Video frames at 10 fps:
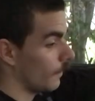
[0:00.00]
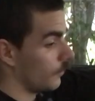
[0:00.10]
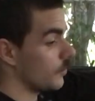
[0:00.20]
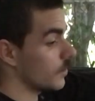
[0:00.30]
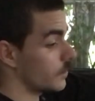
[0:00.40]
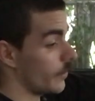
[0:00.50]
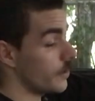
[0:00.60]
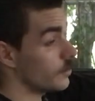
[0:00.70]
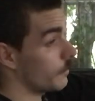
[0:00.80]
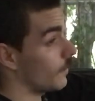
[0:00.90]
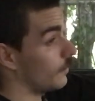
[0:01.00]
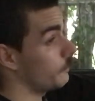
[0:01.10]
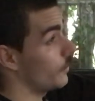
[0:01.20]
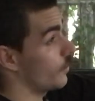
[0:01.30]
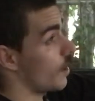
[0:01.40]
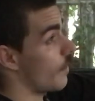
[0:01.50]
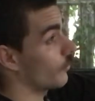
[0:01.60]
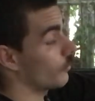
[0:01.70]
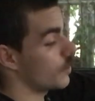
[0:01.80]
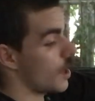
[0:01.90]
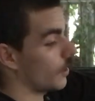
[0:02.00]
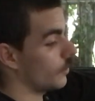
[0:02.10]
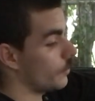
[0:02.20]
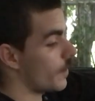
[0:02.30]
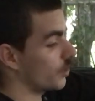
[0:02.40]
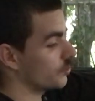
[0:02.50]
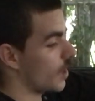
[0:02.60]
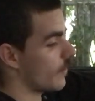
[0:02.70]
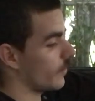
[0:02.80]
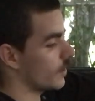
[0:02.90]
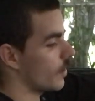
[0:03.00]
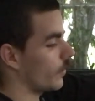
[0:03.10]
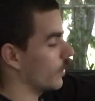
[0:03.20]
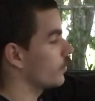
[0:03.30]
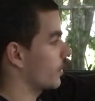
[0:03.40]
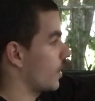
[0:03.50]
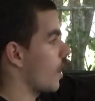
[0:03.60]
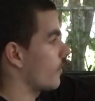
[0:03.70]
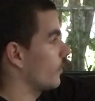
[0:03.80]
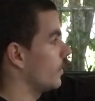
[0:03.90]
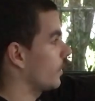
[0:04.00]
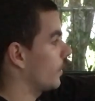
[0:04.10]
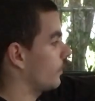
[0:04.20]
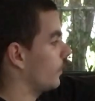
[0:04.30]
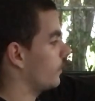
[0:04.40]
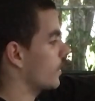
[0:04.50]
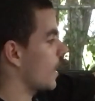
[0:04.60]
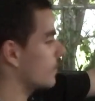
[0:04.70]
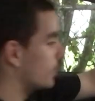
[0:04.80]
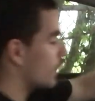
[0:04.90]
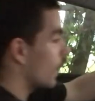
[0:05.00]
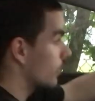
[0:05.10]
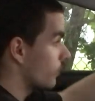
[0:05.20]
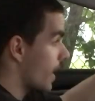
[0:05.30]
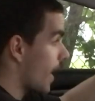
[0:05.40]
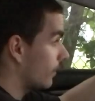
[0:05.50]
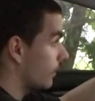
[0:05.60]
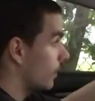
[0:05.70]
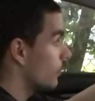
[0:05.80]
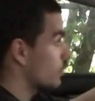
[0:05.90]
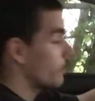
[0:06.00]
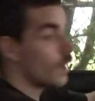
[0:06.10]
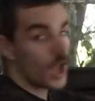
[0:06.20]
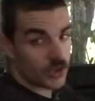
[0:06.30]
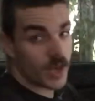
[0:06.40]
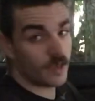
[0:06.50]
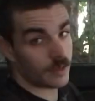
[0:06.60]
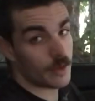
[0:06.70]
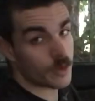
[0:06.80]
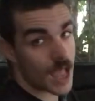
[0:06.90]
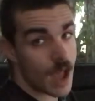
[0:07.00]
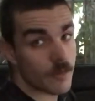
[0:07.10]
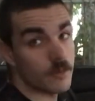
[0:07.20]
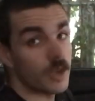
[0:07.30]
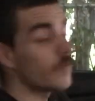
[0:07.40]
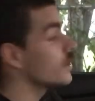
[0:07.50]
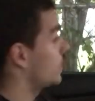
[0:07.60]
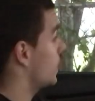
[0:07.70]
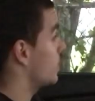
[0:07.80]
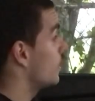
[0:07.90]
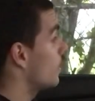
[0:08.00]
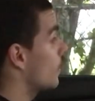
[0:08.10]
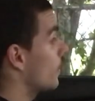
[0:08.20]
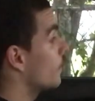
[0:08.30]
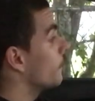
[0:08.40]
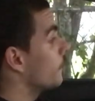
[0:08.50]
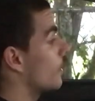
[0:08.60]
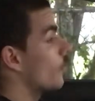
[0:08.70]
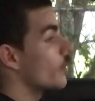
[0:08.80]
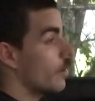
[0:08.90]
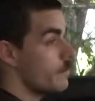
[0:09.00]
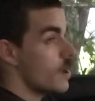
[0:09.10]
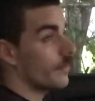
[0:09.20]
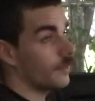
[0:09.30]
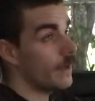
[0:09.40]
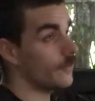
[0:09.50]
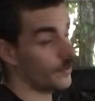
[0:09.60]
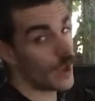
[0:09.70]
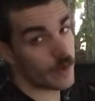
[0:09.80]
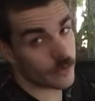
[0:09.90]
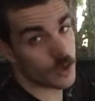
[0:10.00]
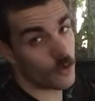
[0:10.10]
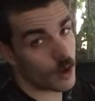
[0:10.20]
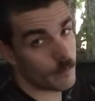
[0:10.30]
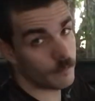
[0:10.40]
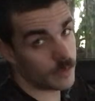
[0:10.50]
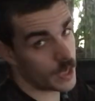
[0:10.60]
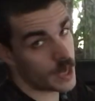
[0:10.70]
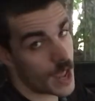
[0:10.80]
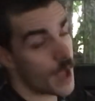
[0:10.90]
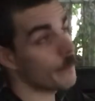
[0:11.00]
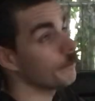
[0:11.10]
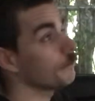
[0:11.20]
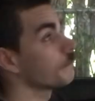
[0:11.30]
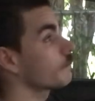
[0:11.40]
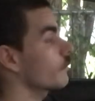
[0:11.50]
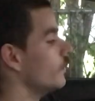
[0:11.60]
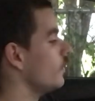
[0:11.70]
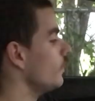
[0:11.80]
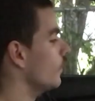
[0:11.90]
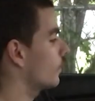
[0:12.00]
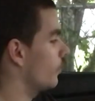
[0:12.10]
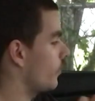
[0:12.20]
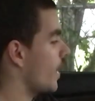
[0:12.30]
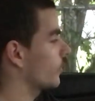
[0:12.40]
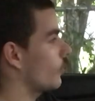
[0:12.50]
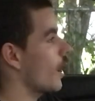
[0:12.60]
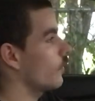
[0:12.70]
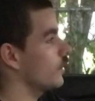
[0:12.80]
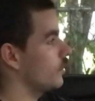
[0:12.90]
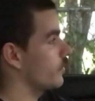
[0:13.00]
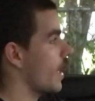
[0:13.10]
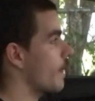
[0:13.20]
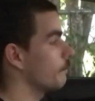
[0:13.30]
So you can tell I took my seatbelt off, so we're not going to go back driving now that I took it off. Because let's say I did get into an accident, which I'm not trying to say that would happen, but if it did, you know, we want to be on the safer side if you know where I'm getting at. So that's why we do that.